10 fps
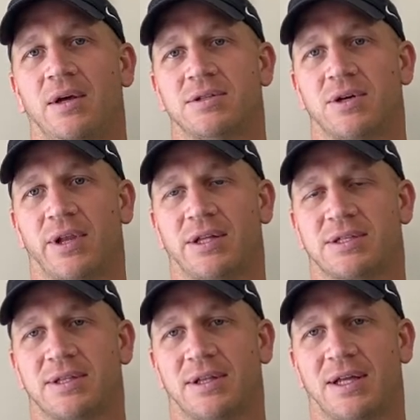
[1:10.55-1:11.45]
So
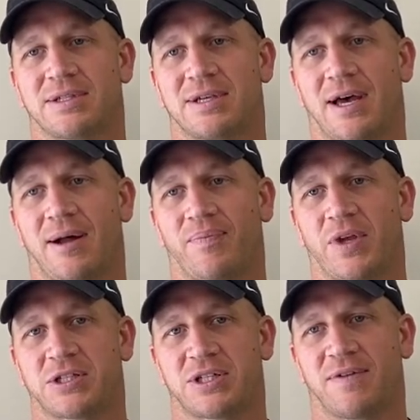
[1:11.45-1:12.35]
let's
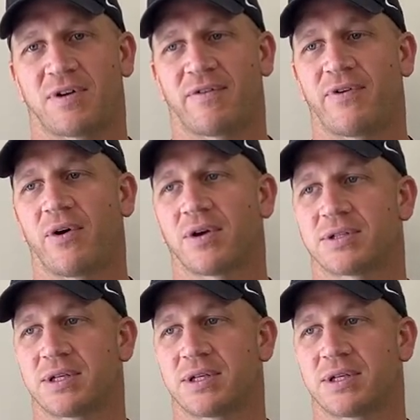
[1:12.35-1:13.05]
shift our focus